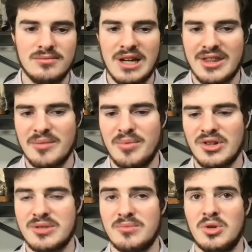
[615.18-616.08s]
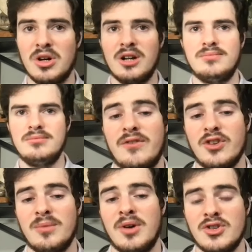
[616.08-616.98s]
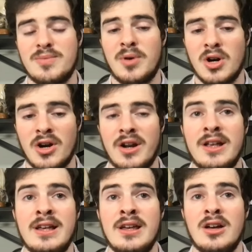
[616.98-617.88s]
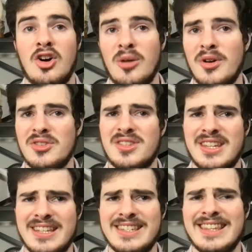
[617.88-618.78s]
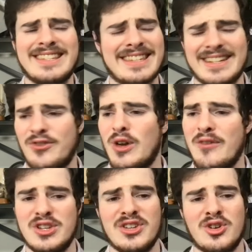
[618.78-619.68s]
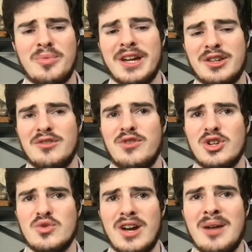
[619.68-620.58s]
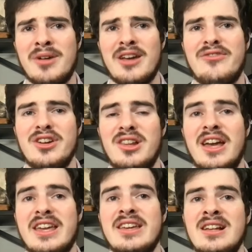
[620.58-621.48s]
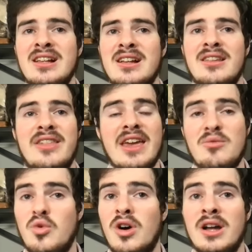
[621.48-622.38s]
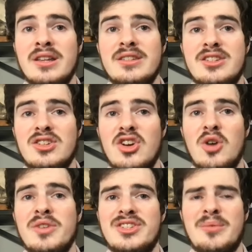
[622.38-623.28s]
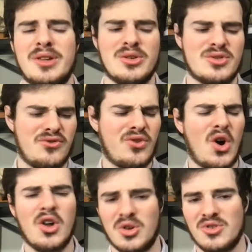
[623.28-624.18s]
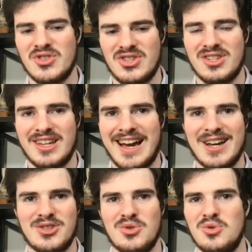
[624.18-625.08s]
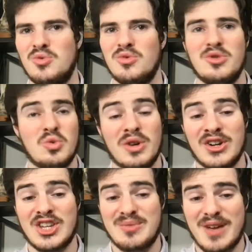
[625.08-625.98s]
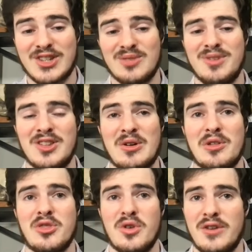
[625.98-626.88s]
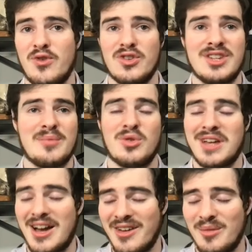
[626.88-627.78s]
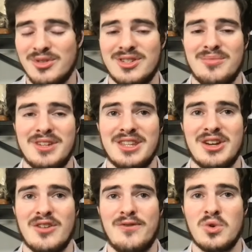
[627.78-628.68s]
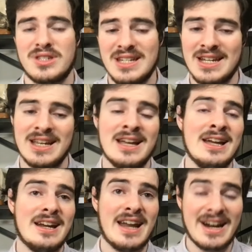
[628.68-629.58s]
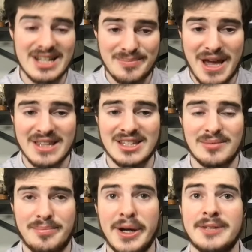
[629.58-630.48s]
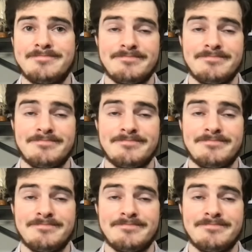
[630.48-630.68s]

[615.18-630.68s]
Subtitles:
I think Baltimore, for the most part, almost is, and this isn't for every single pick in the first round, but I feel like they want to go with some of those fallers, guys who you wouldn't expect to be there at 30, for example, Kyle Hamilton being there at 14. Not expected, but